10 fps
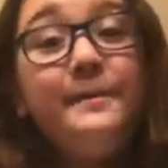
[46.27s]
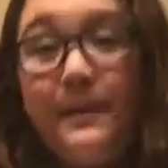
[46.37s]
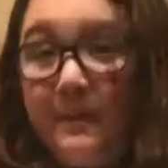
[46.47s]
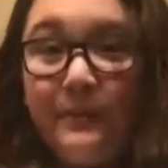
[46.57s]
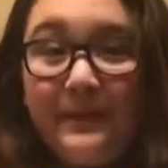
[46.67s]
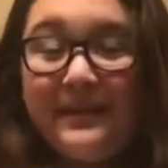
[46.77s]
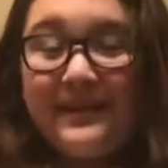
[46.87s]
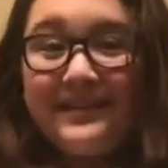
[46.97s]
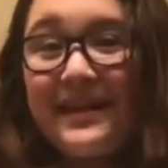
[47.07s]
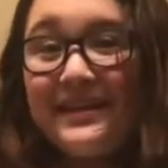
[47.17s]
But before we
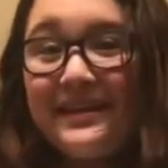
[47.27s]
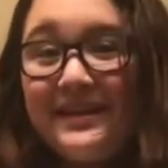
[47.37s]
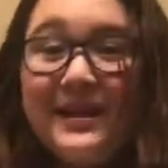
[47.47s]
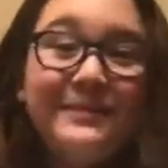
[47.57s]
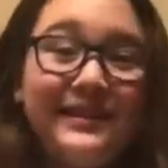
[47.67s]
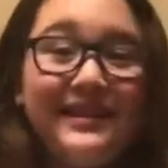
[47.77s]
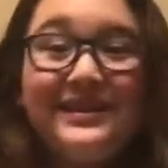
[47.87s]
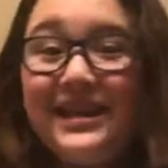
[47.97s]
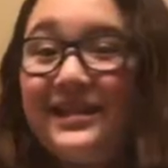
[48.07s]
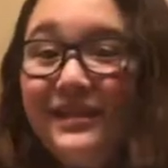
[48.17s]
get started,
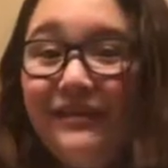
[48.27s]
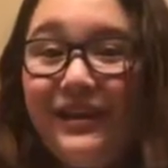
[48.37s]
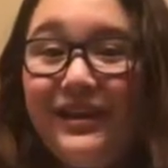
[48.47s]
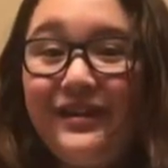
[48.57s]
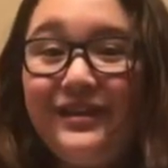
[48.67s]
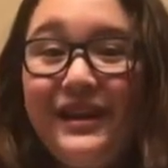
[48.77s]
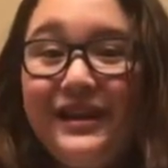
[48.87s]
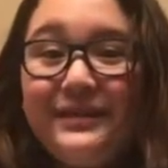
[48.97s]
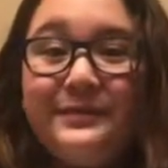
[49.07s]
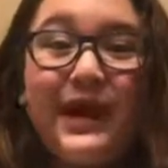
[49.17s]
please like this video,
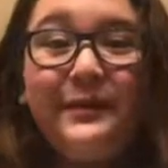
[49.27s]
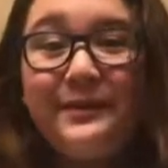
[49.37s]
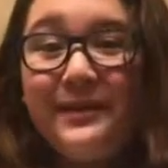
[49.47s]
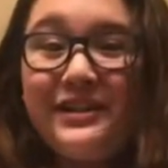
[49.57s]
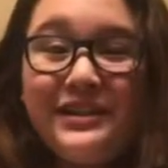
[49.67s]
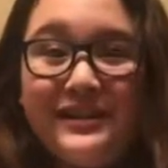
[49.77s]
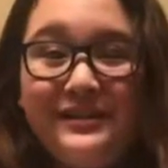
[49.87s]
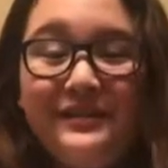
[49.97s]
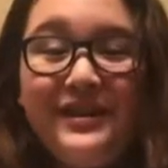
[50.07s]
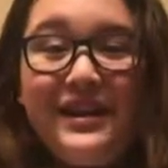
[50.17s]
subscribe to my
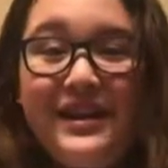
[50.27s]
channel,